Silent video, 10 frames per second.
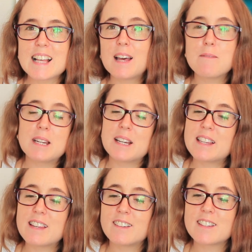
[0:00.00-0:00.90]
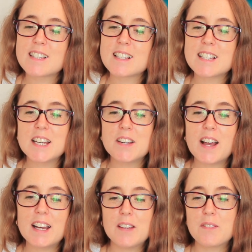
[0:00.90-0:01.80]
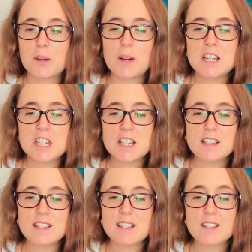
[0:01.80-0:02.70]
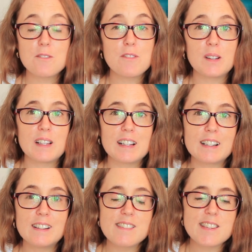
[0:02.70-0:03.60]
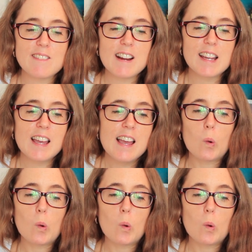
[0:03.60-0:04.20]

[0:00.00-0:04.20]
Let me know the answers to any of the questions you feel like answering,